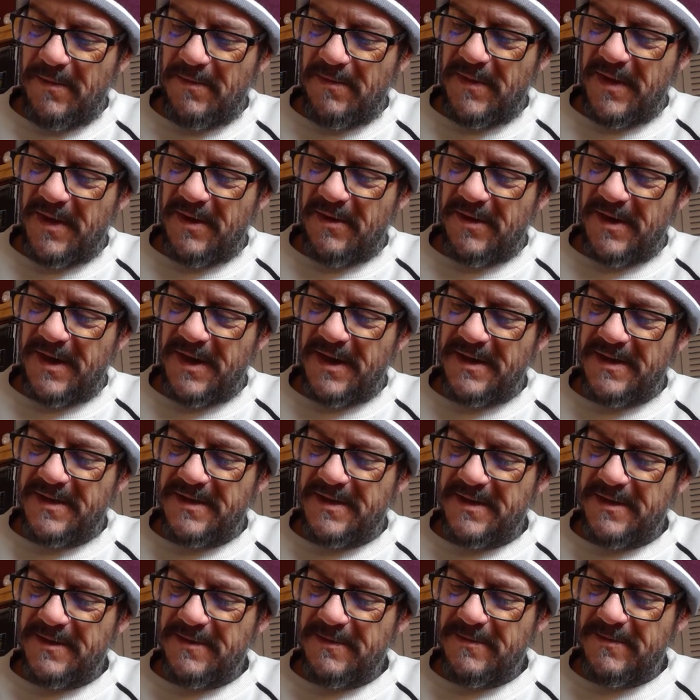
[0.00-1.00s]
there it
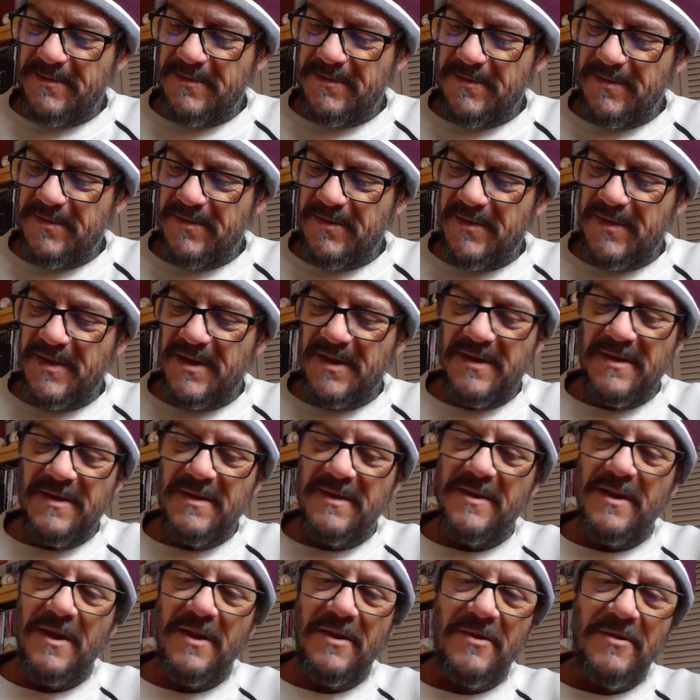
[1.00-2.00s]
is.
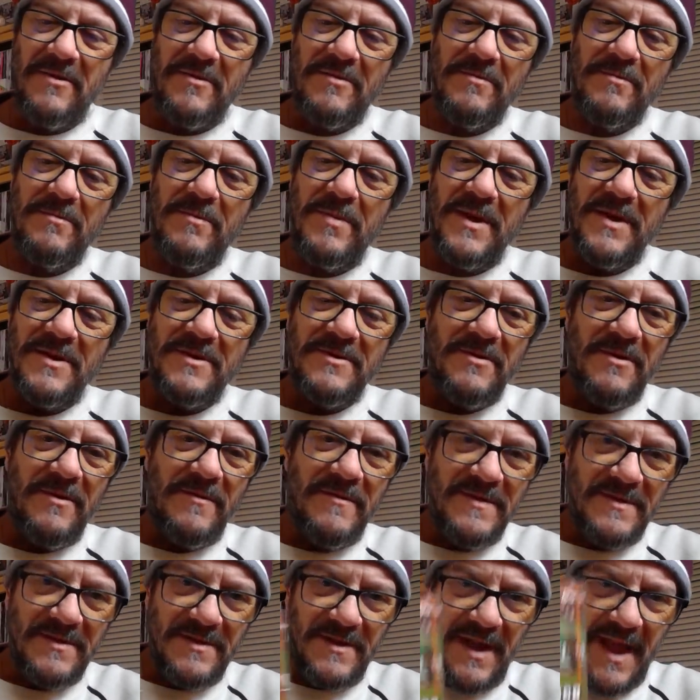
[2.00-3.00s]
Another picture of
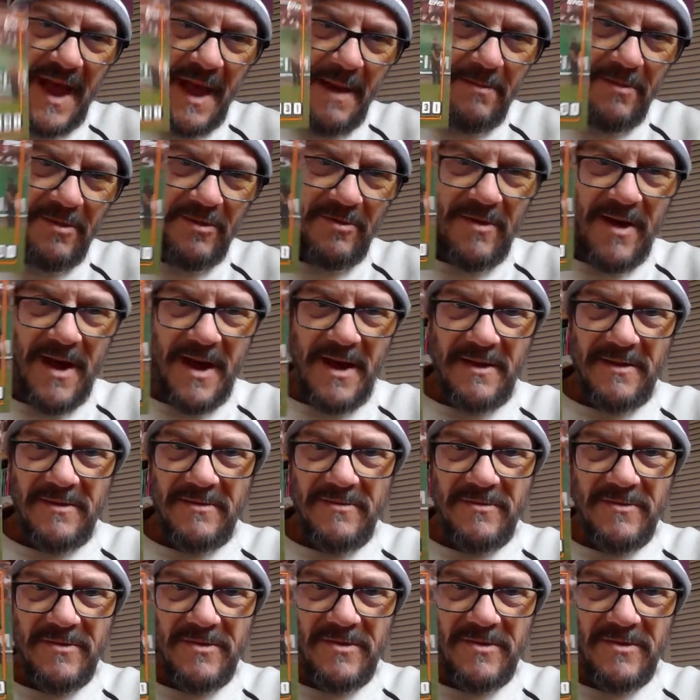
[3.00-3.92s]
his lap around.